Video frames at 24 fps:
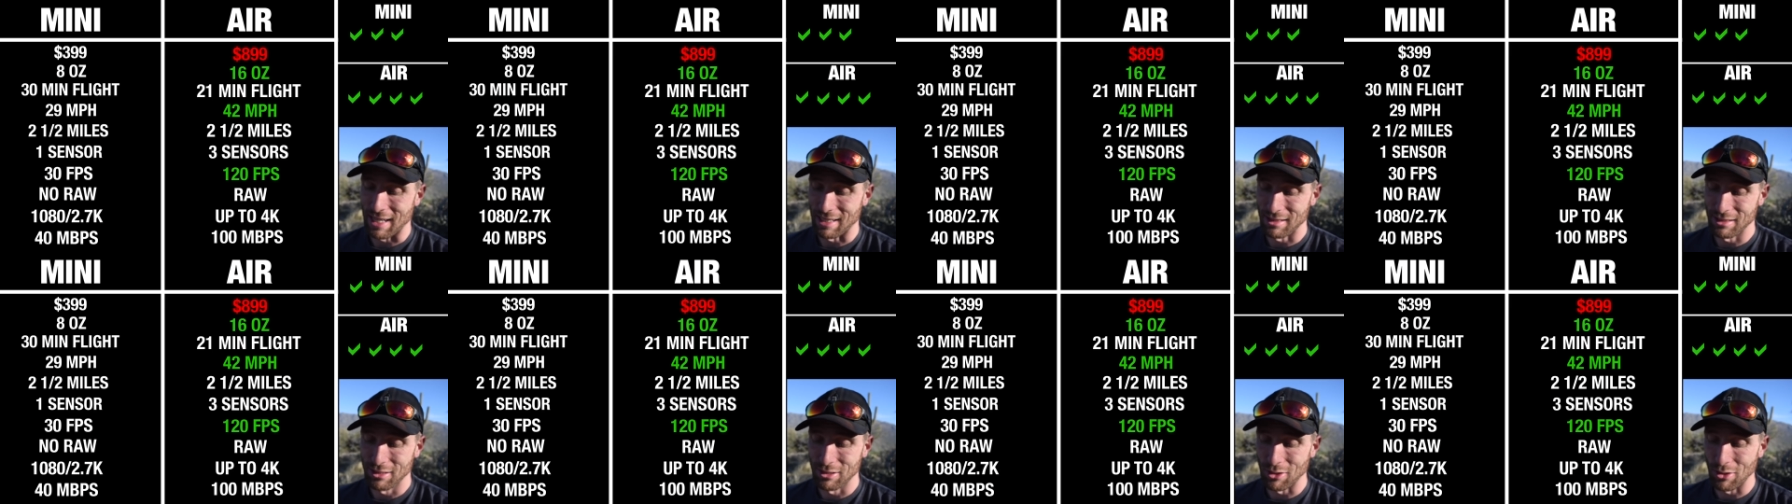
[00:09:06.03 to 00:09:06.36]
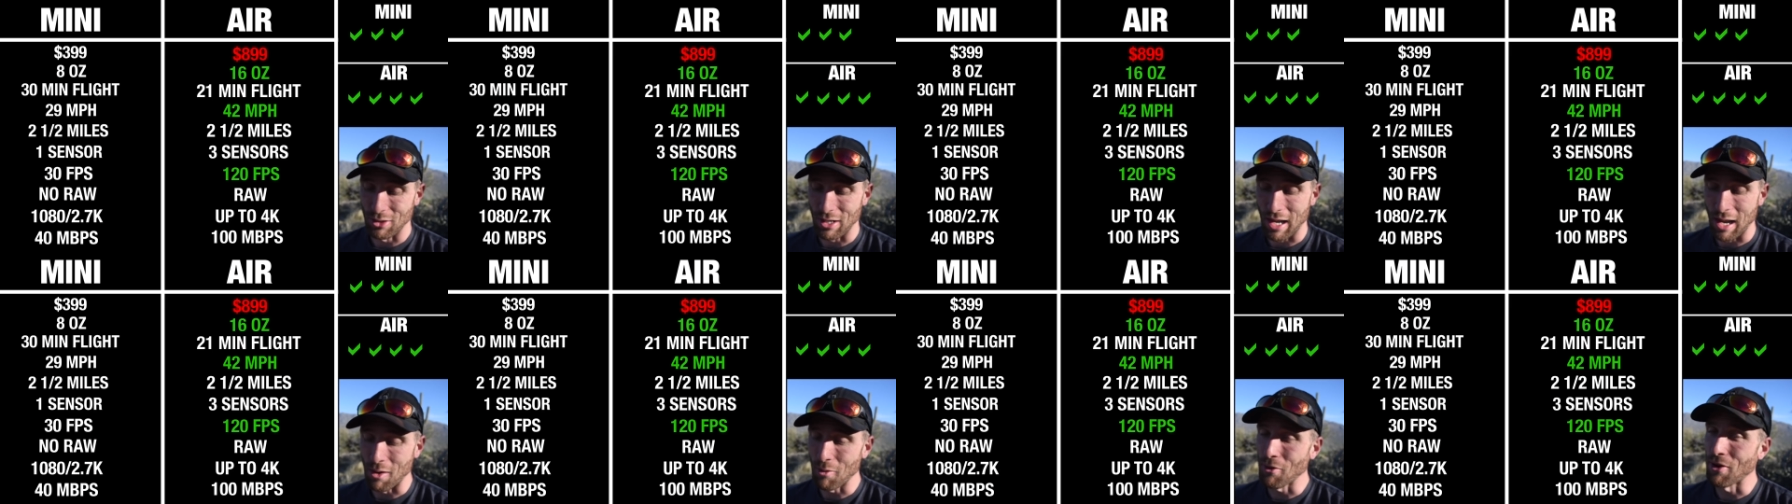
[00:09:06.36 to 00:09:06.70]

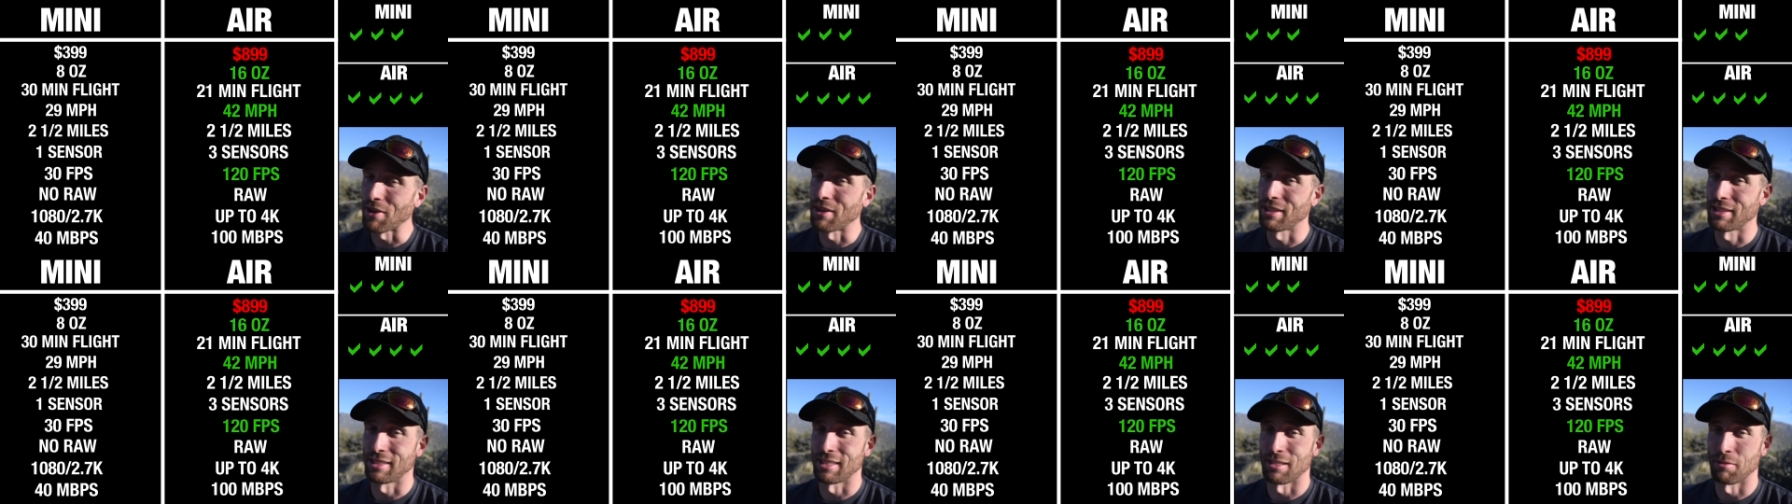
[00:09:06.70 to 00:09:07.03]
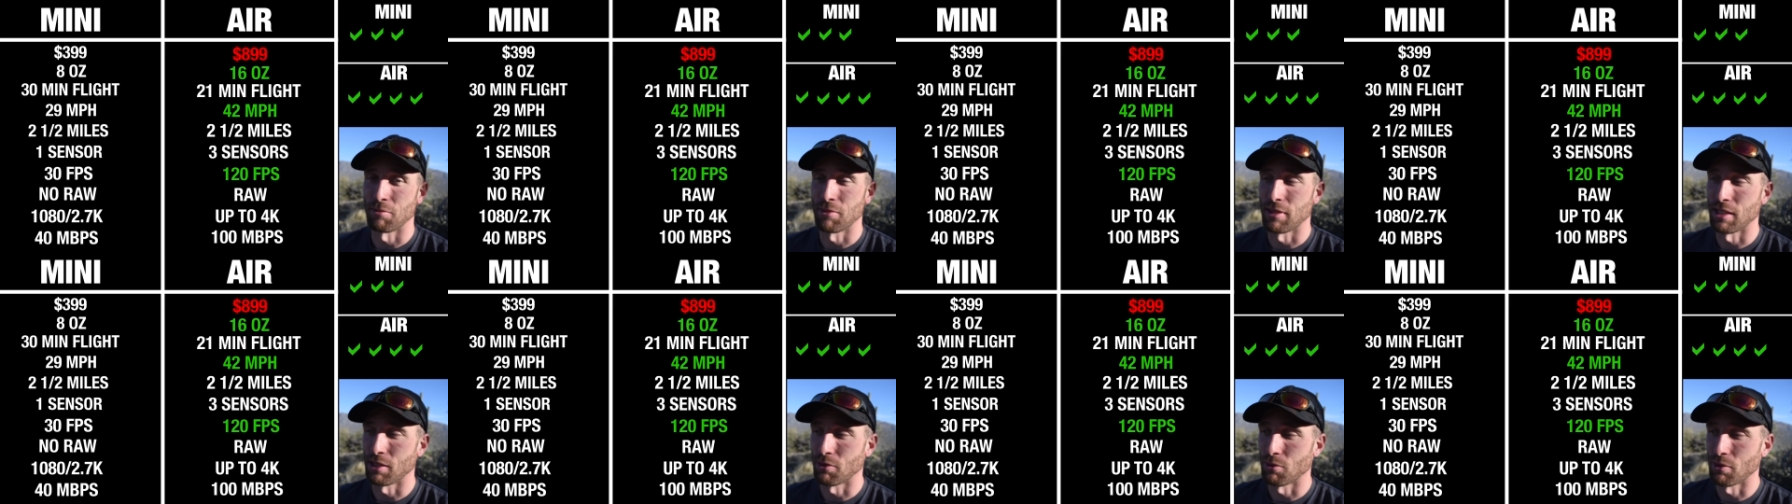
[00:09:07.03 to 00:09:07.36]
So I wanted
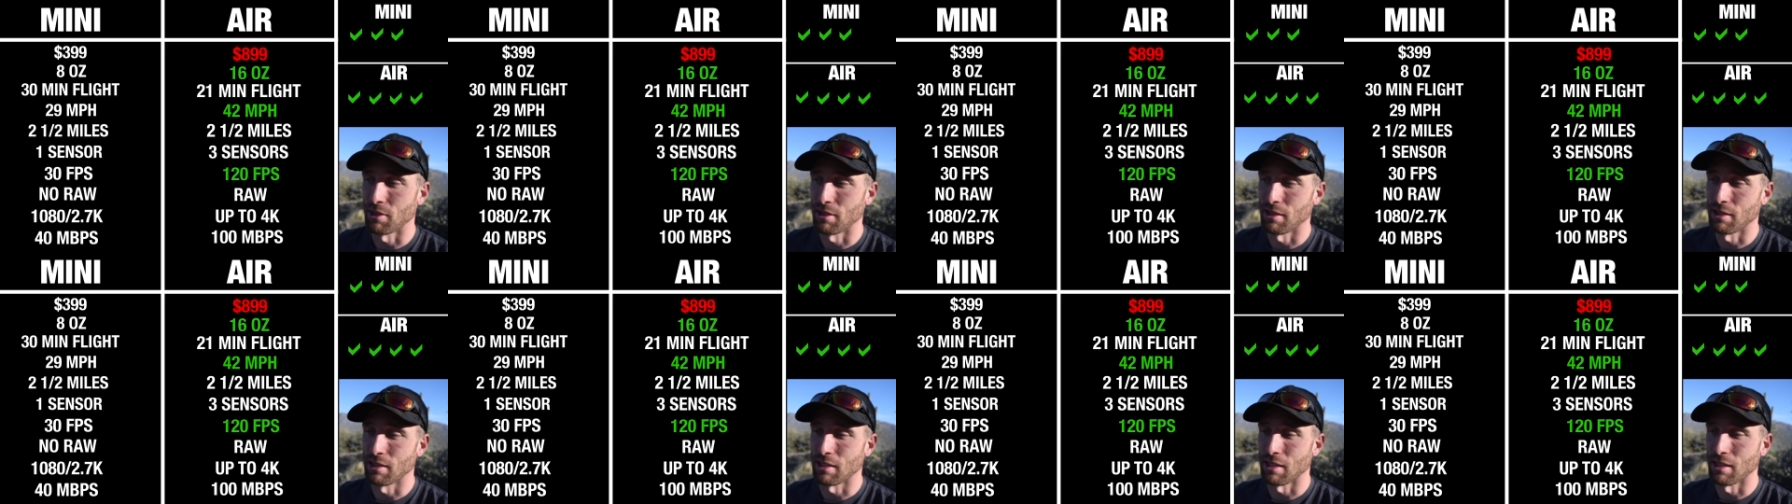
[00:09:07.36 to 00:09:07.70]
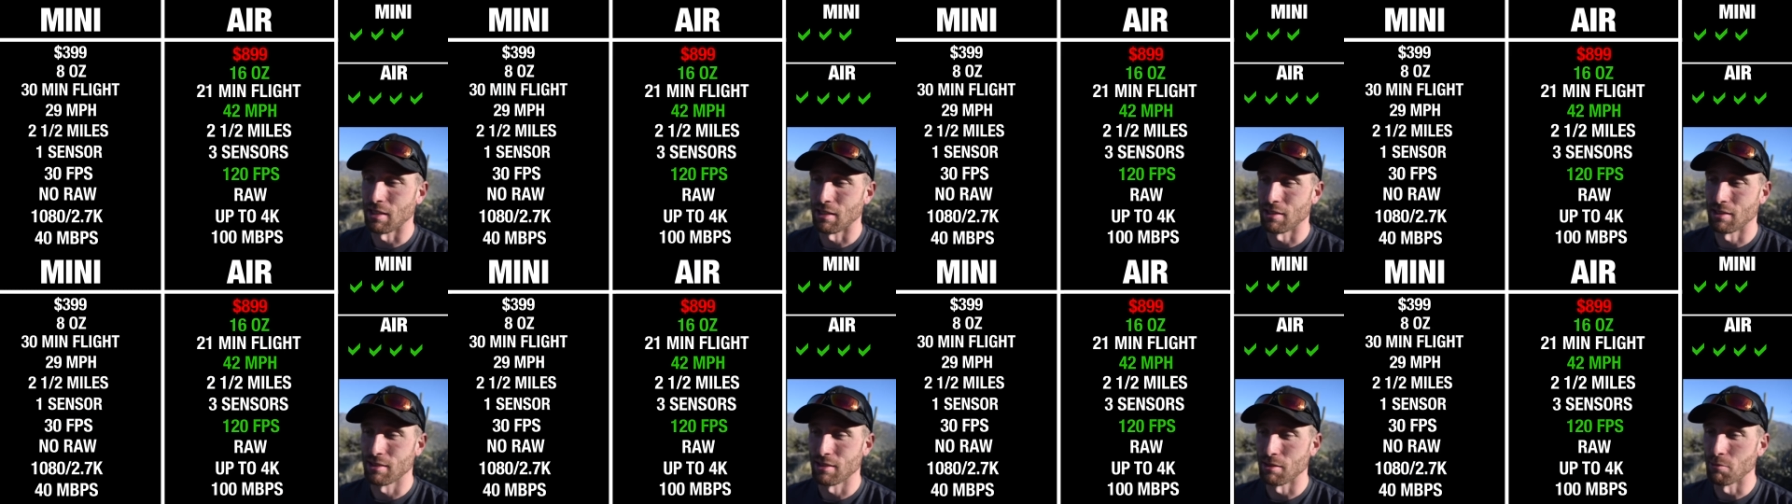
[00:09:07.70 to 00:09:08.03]
something with
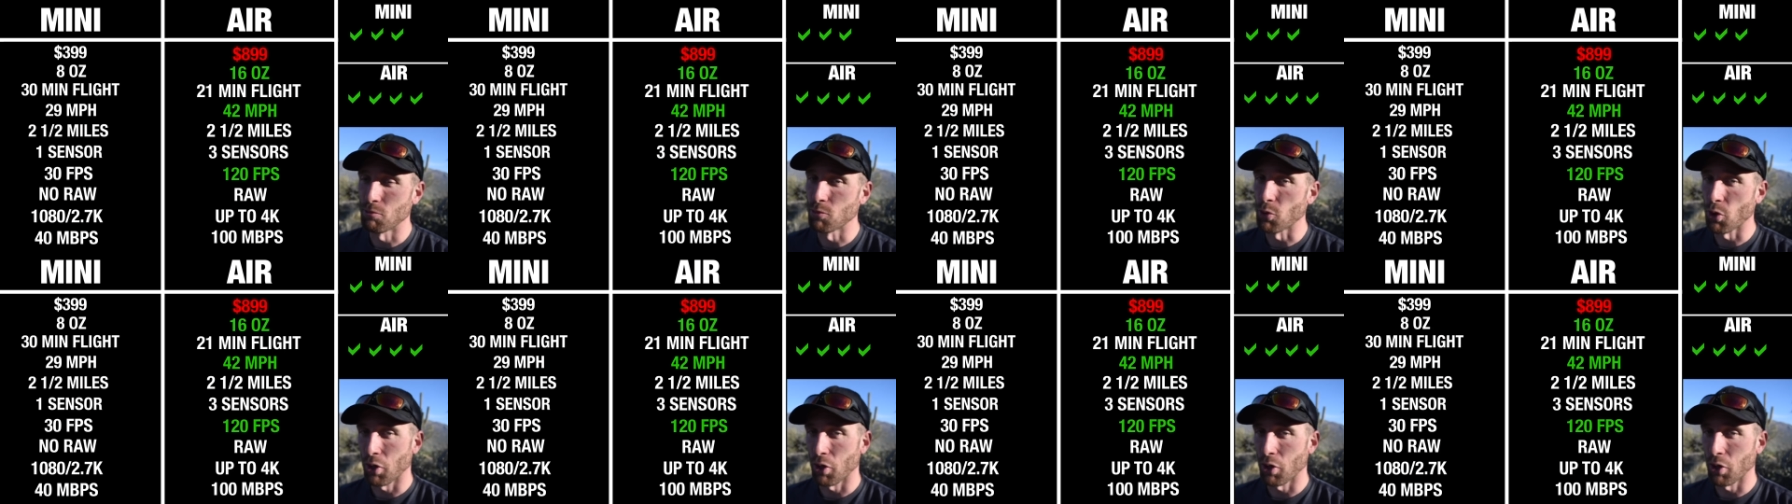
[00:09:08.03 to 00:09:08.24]
some